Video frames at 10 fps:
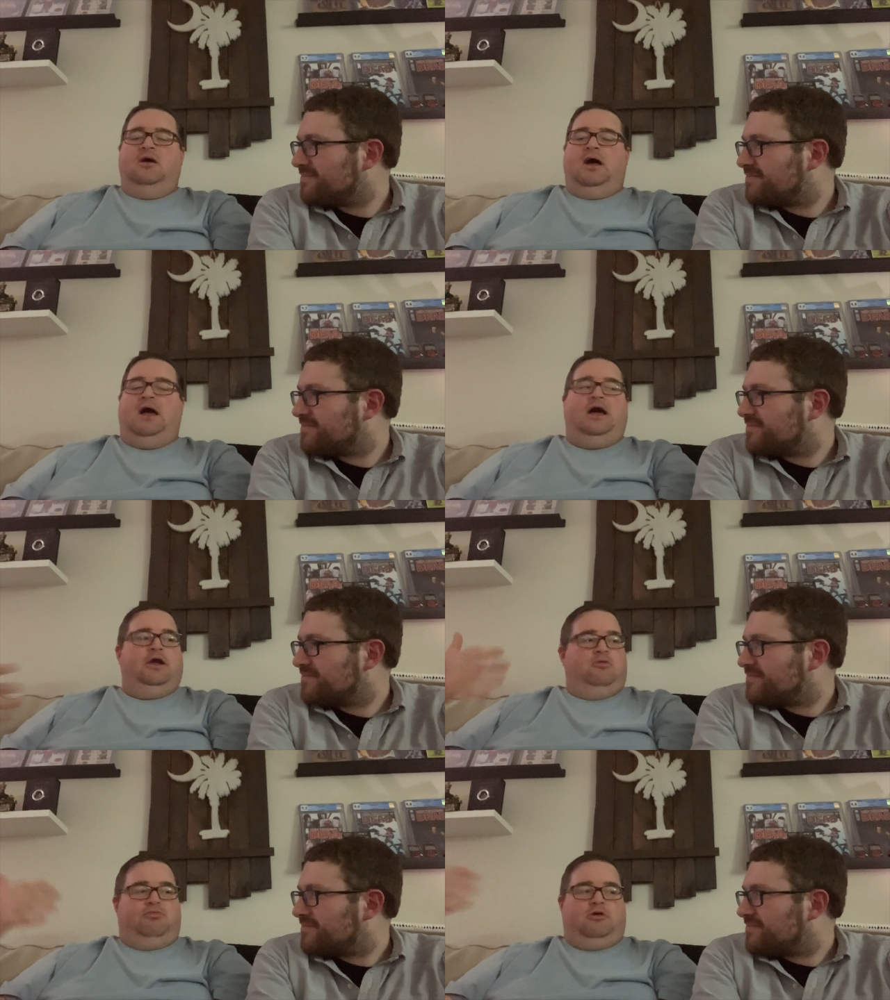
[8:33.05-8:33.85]

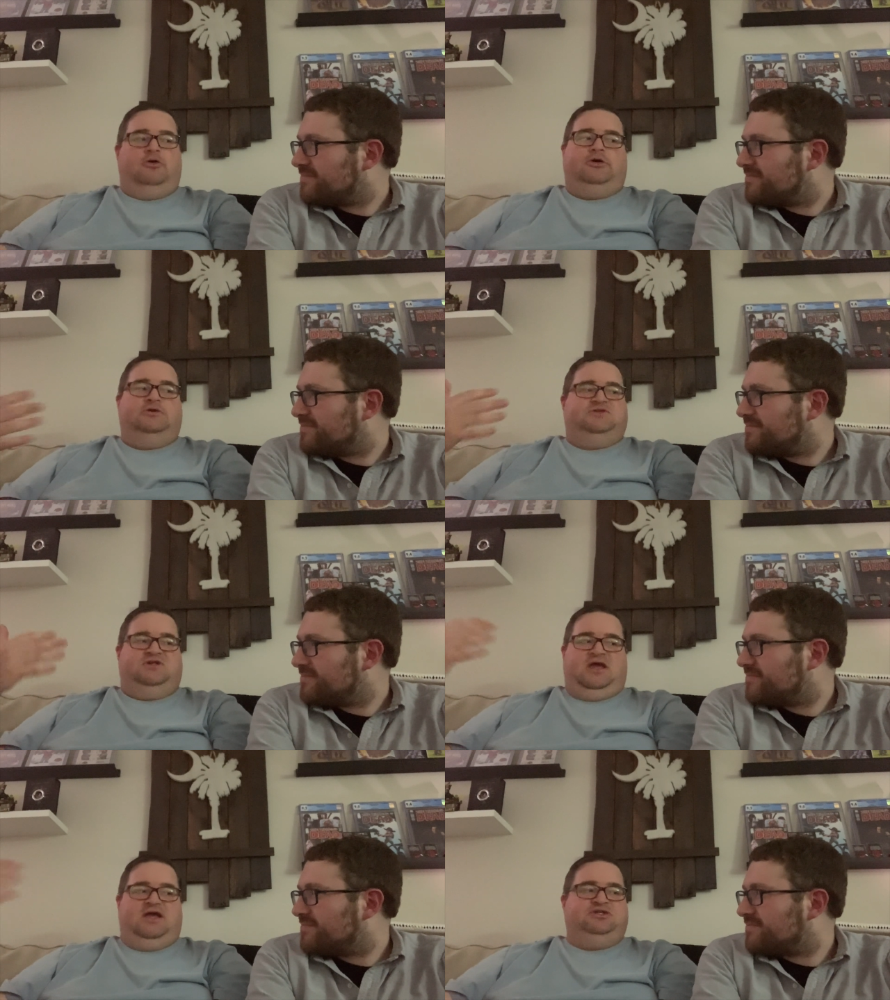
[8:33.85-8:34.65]
Speaker 1: hire brokers
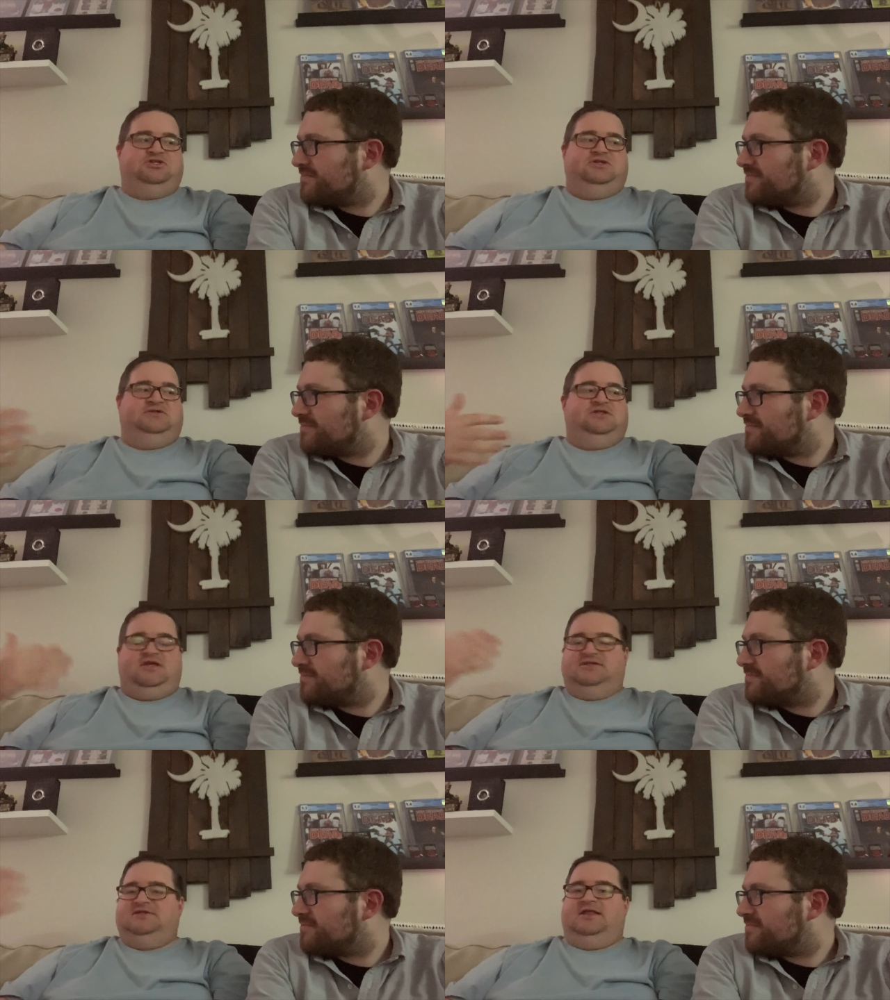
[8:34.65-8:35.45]
and agents and
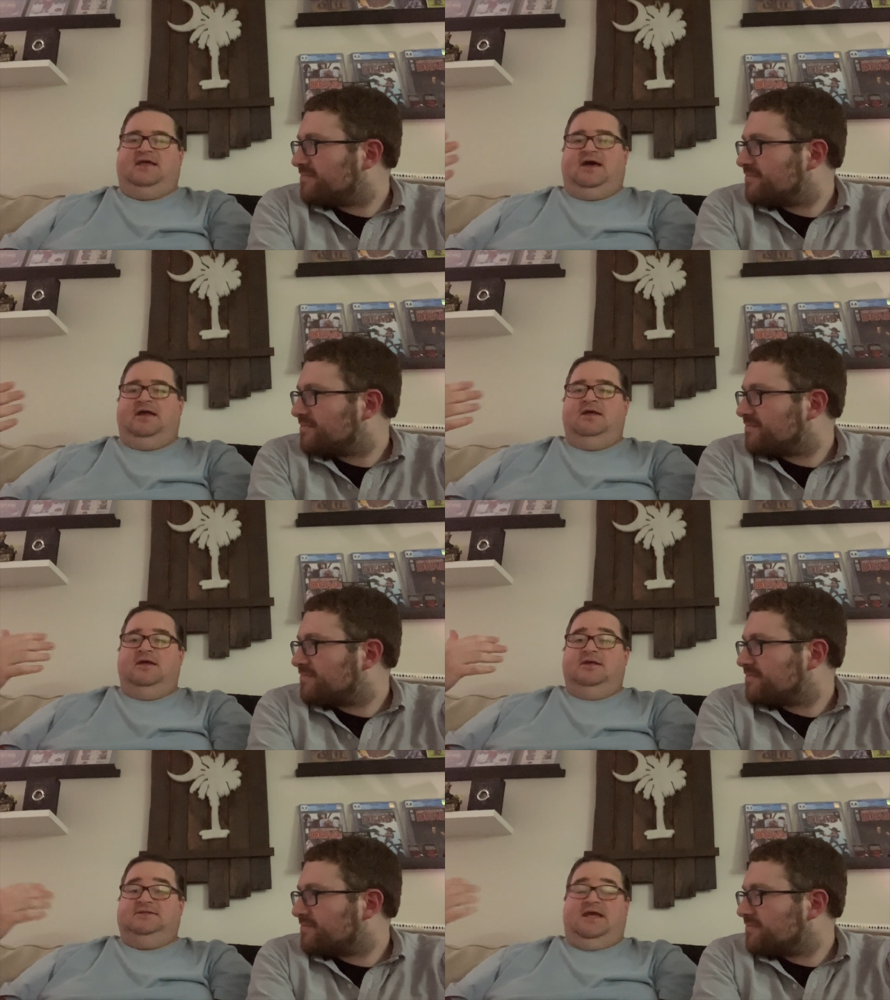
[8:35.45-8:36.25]
things like that
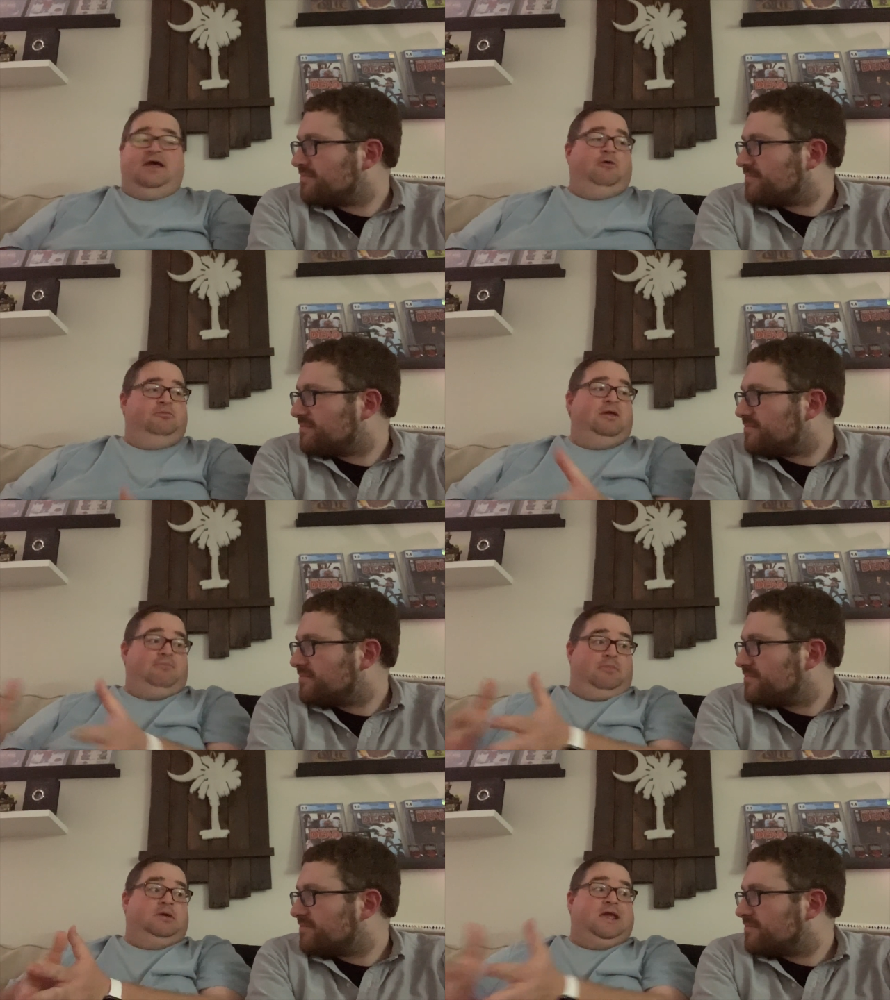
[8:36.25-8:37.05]
to help
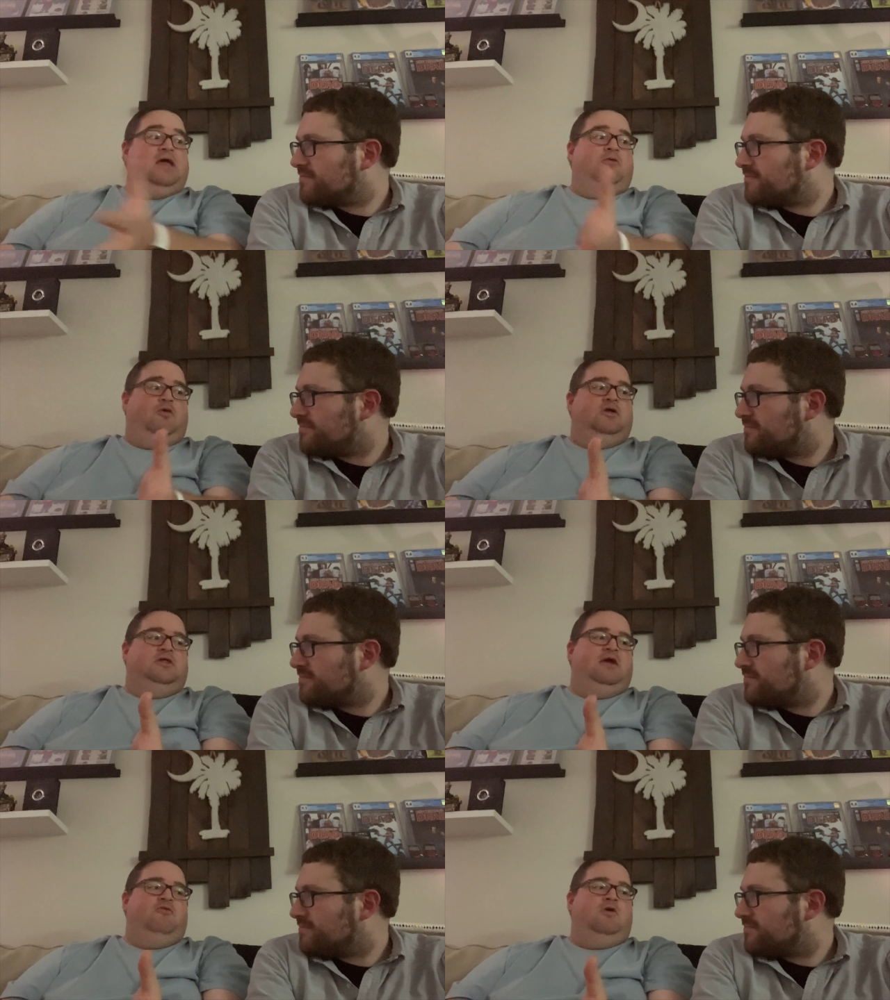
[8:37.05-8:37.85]
them get what
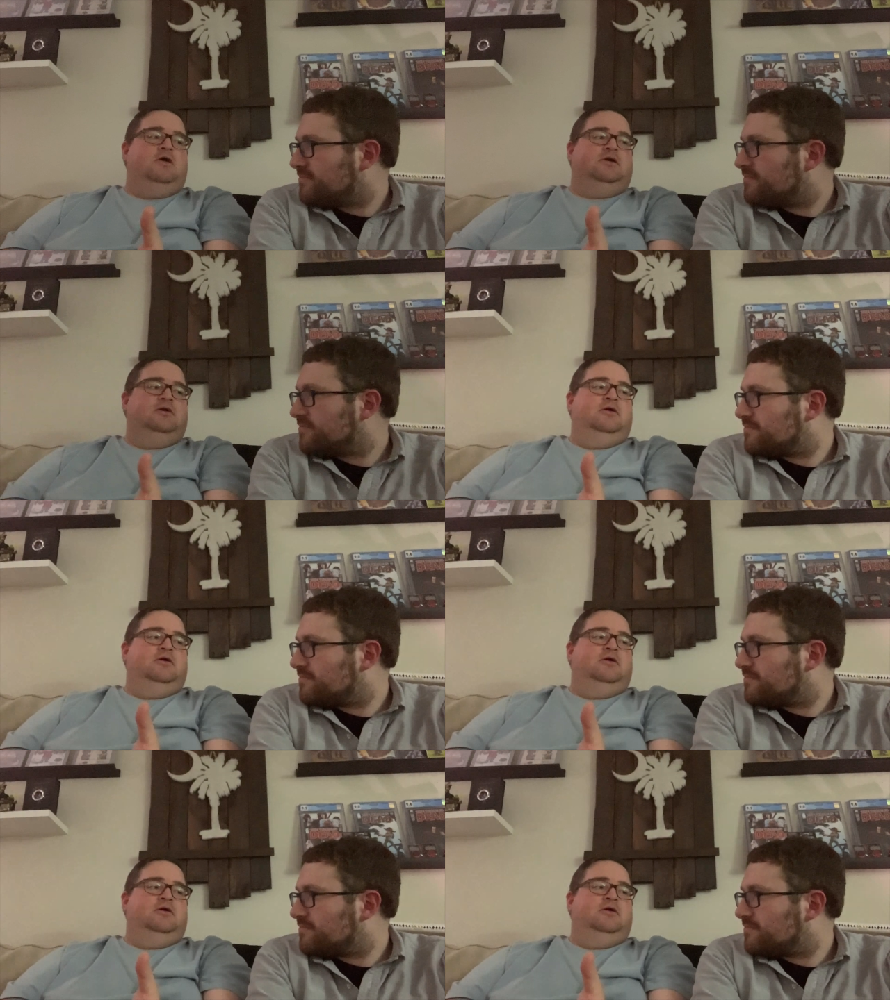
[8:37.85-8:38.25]
they want.